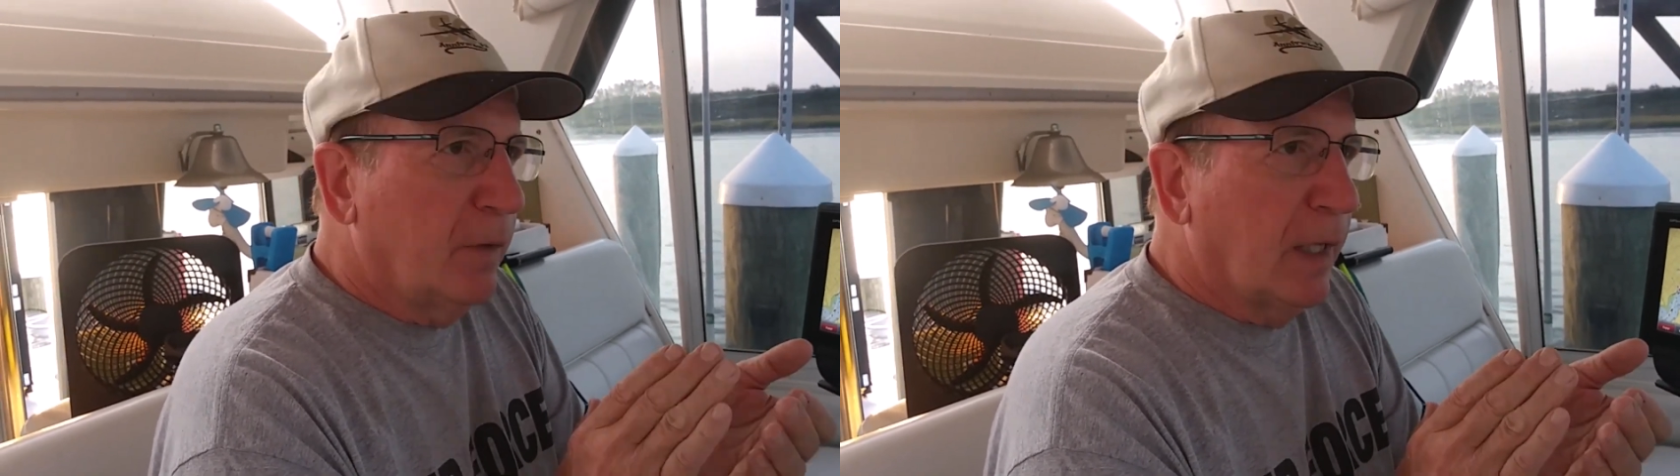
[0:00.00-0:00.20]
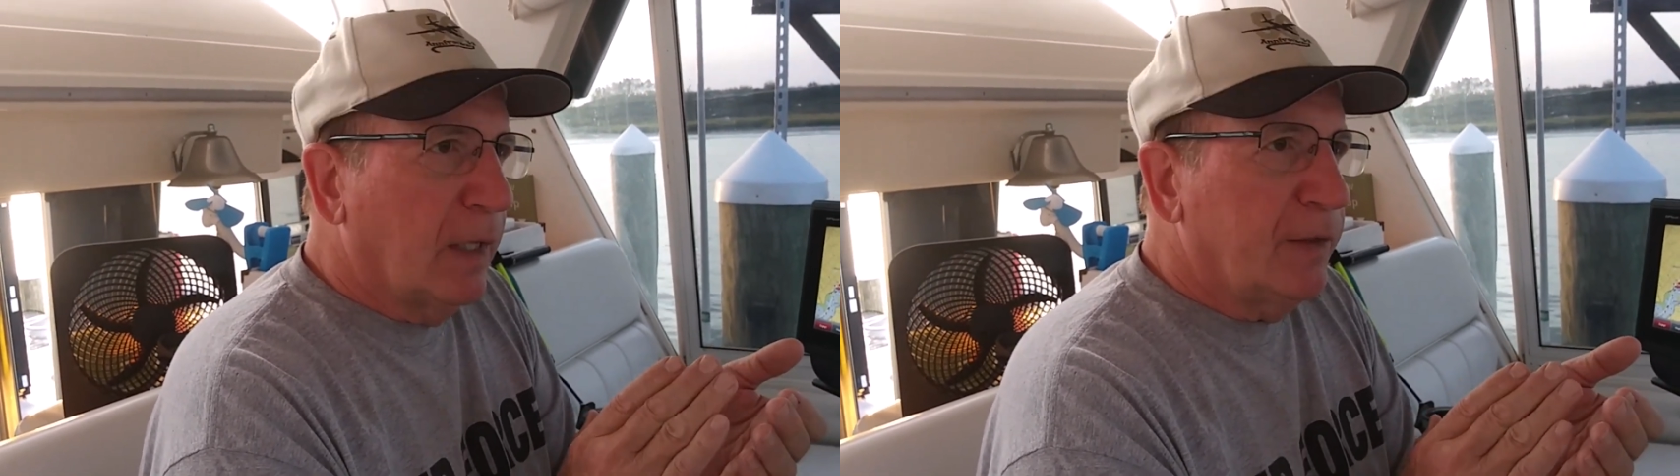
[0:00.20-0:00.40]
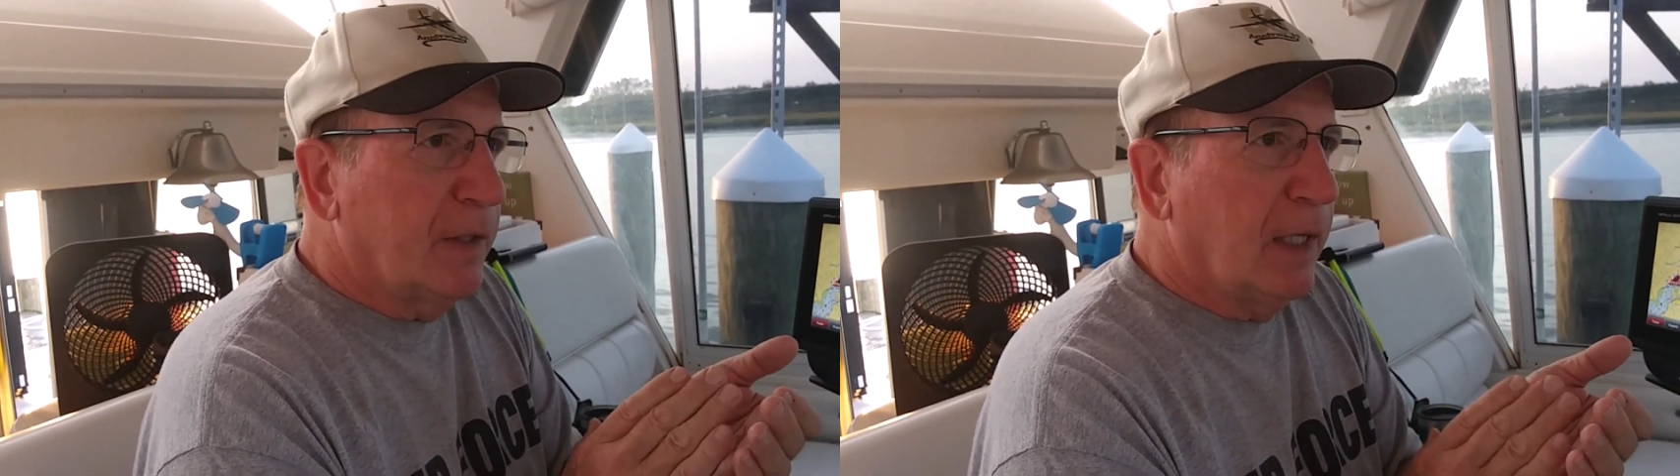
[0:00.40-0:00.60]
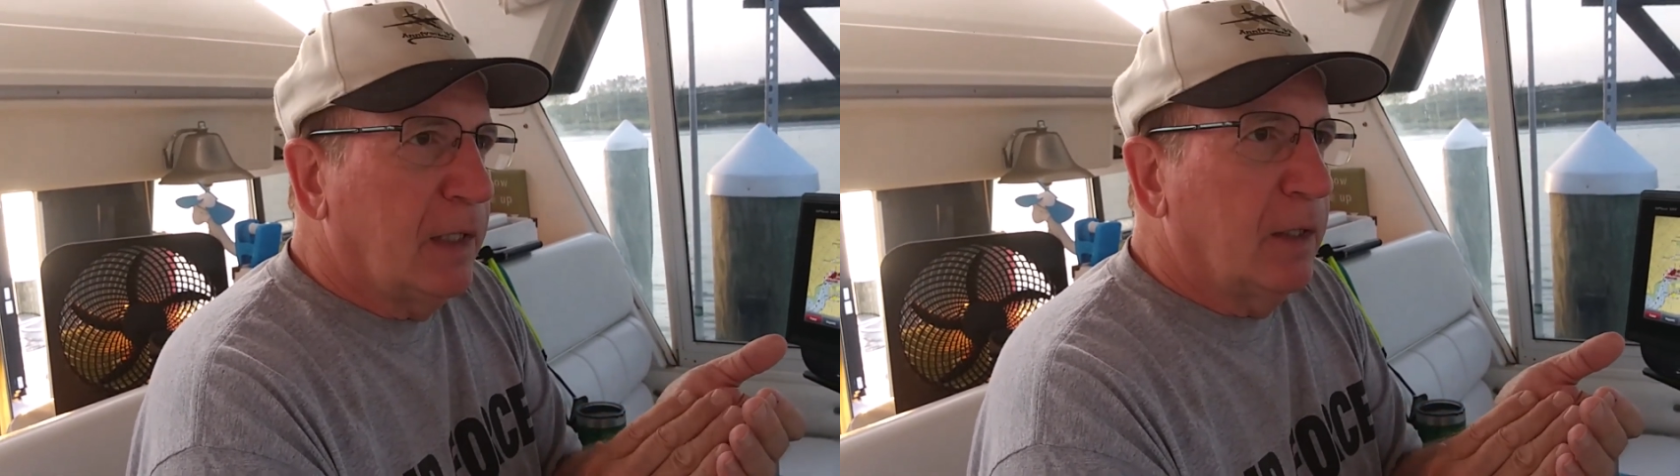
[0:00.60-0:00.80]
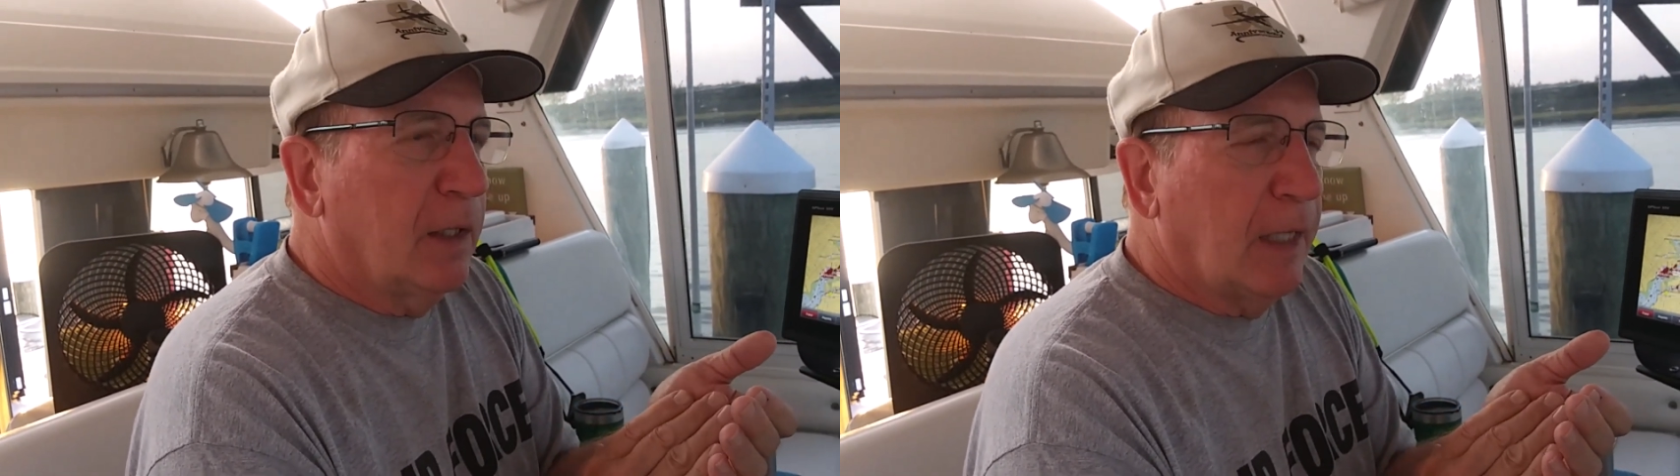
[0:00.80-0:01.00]
then I
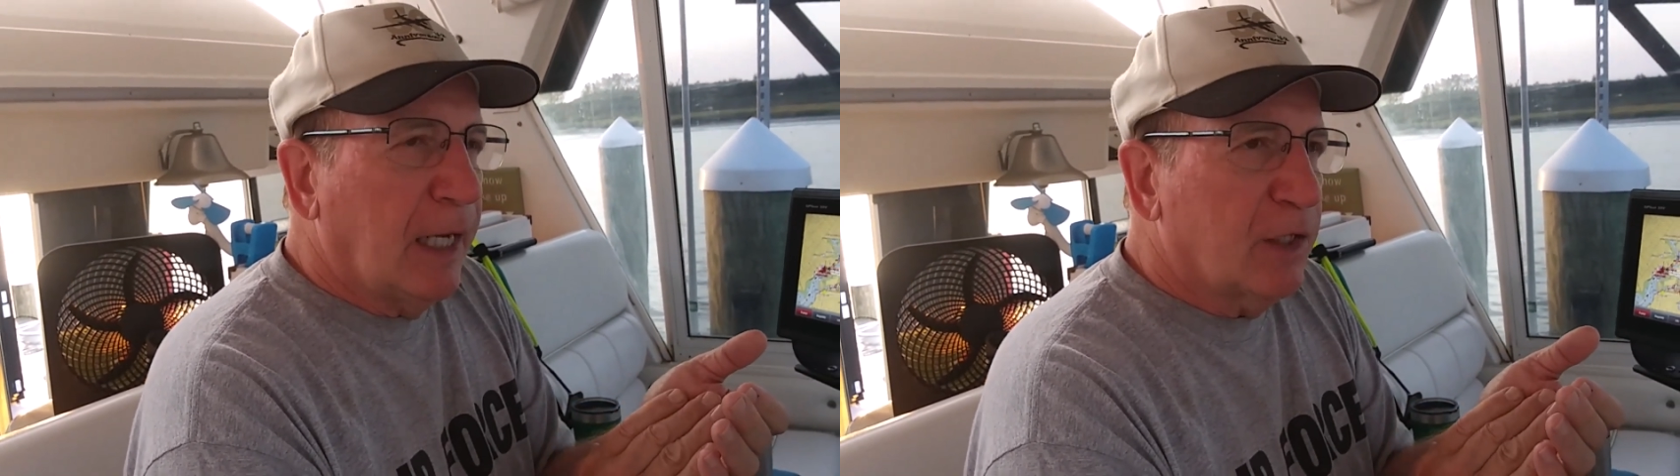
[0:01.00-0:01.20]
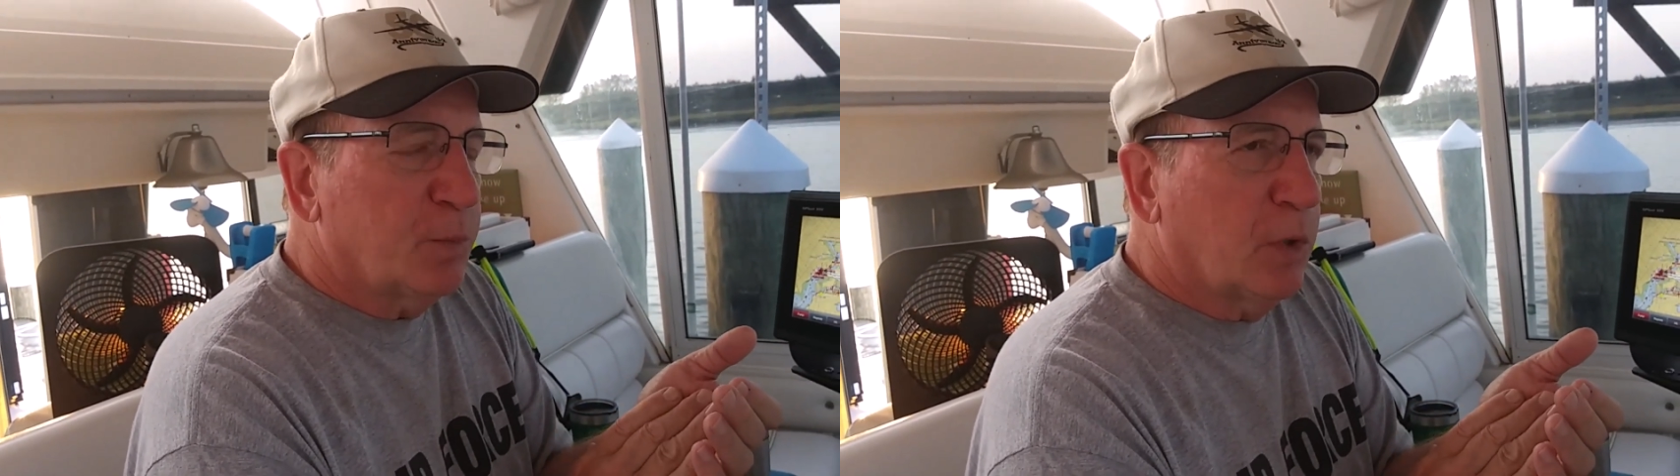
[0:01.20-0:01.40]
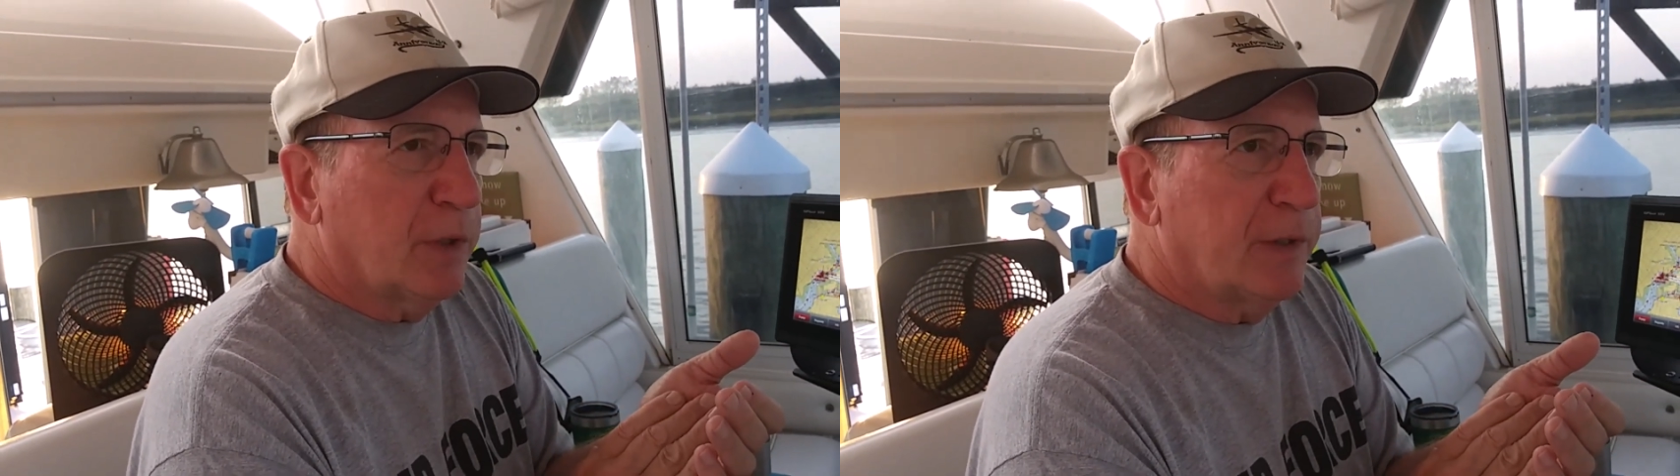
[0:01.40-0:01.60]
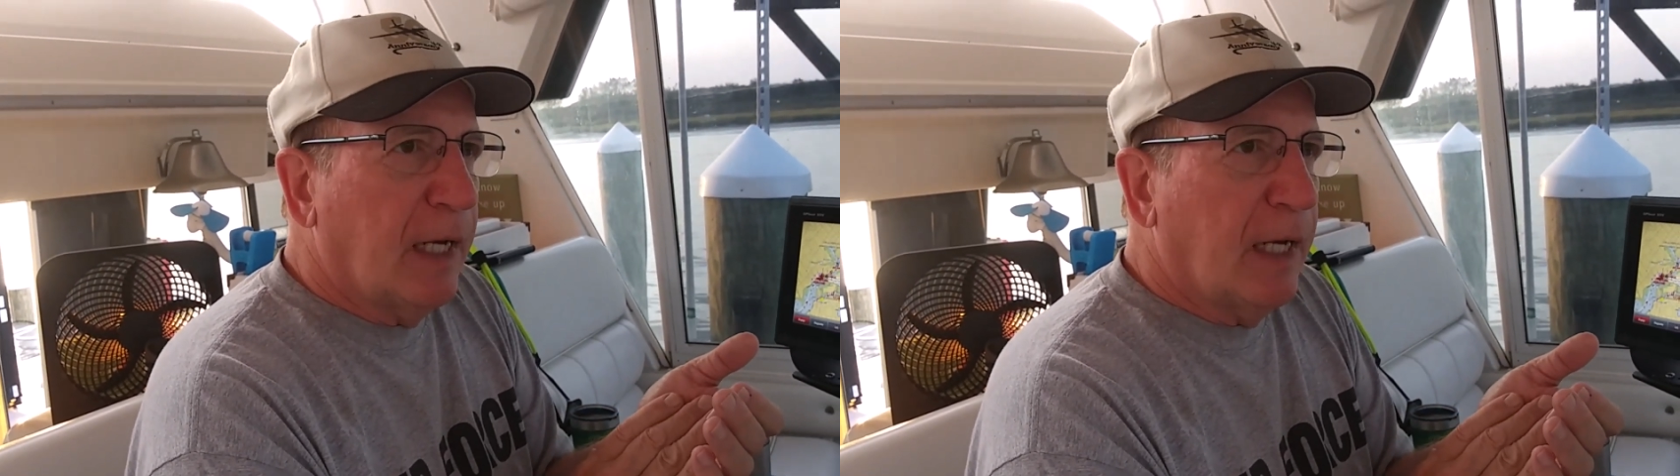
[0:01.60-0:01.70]
take it and export it